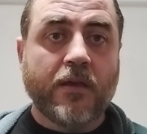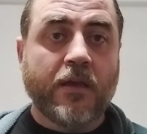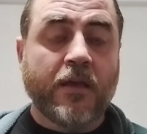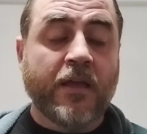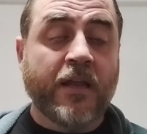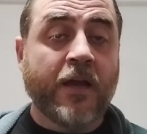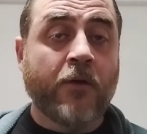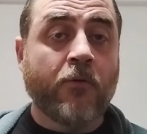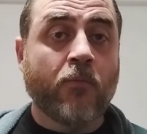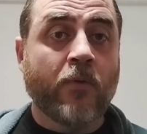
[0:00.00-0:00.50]

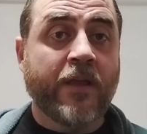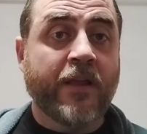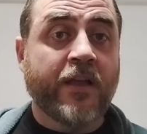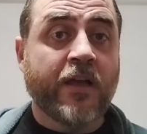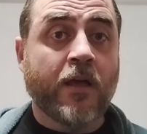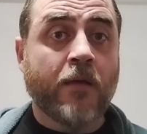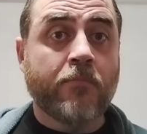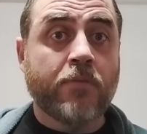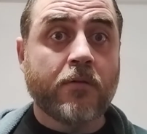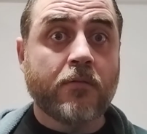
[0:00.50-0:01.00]
and I would wake
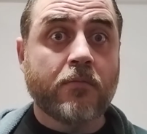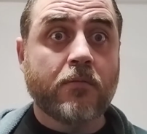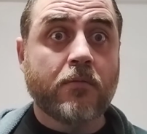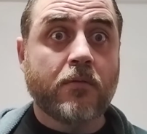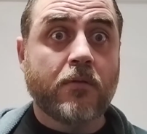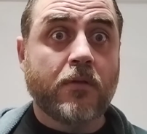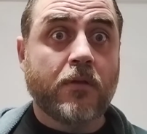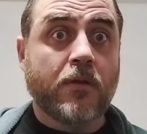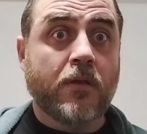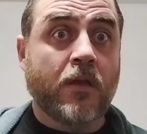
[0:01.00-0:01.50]
up
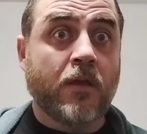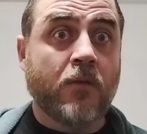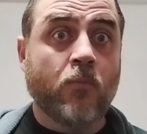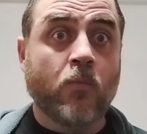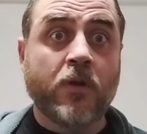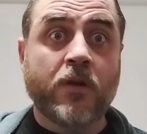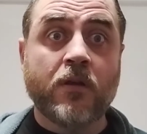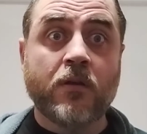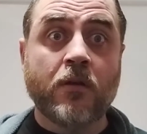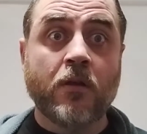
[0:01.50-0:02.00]
and
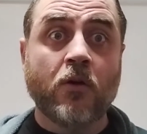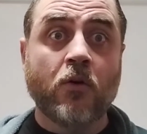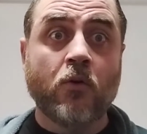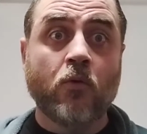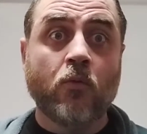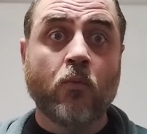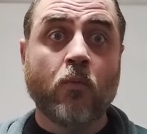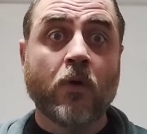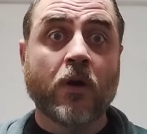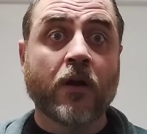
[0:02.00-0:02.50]
wouldn't
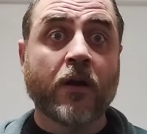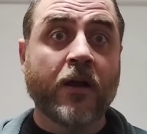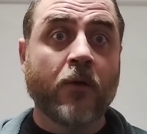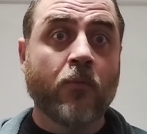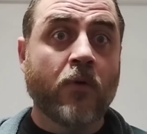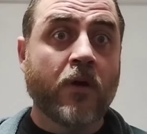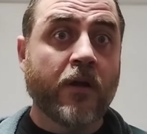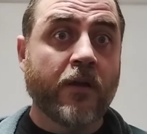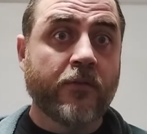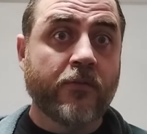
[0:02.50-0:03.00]
know where I
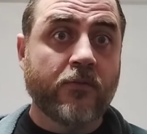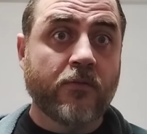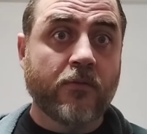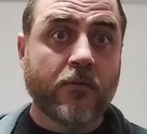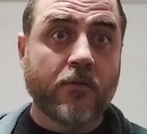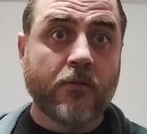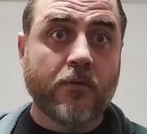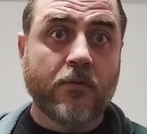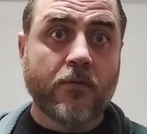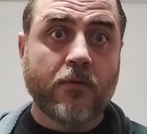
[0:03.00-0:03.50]
was.
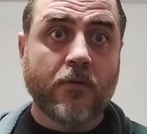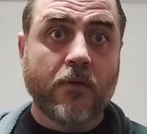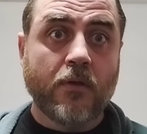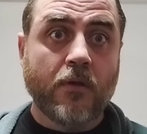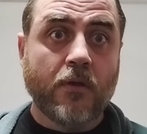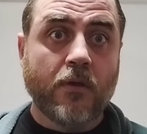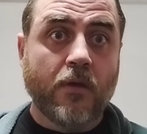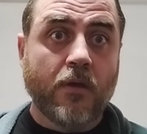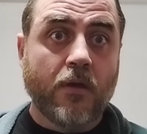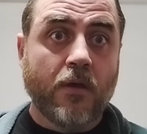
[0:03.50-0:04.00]

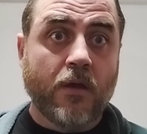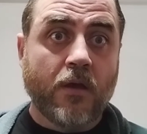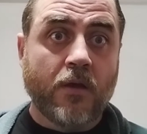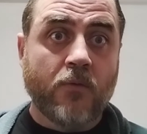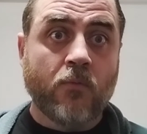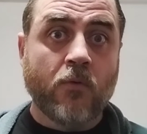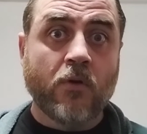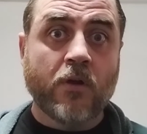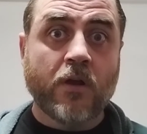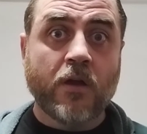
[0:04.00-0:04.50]
I
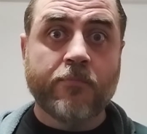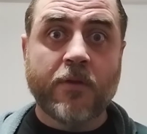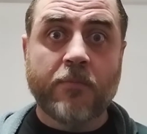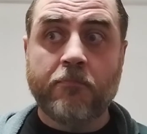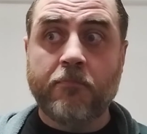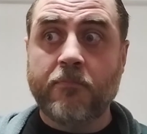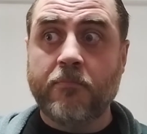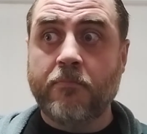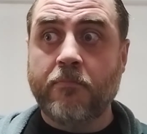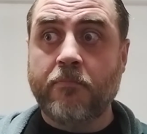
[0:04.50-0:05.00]
woke up in
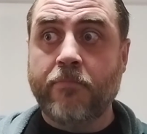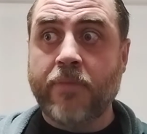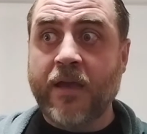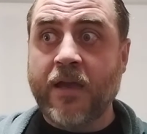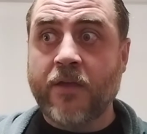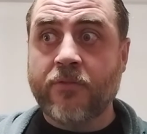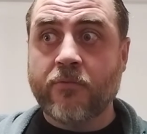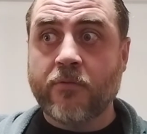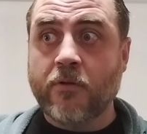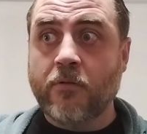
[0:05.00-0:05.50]

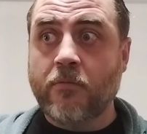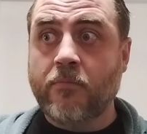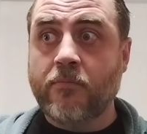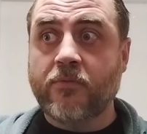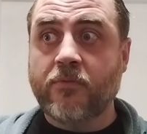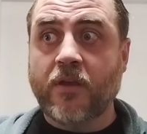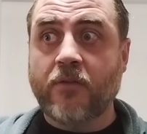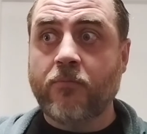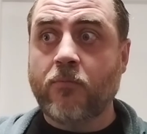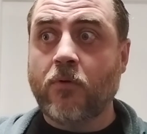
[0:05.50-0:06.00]

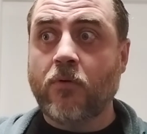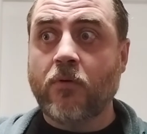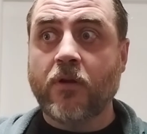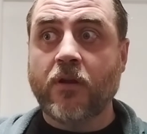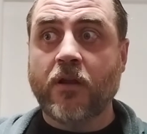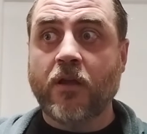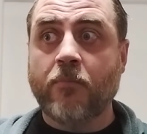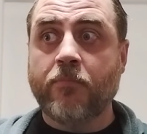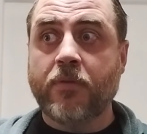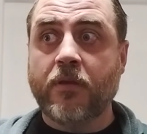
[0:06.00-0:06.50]
bathrooms. I've
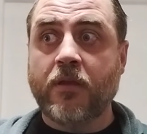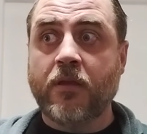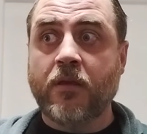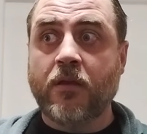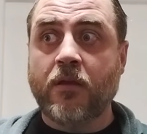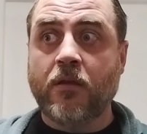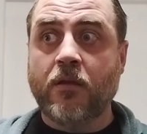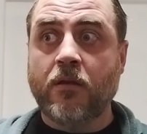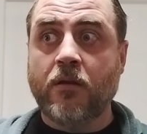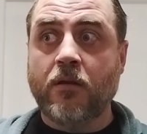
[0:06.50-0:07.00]
woken up
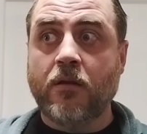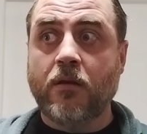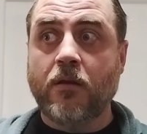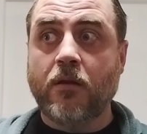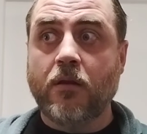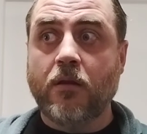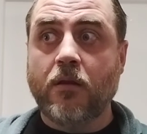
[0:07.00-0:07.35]
in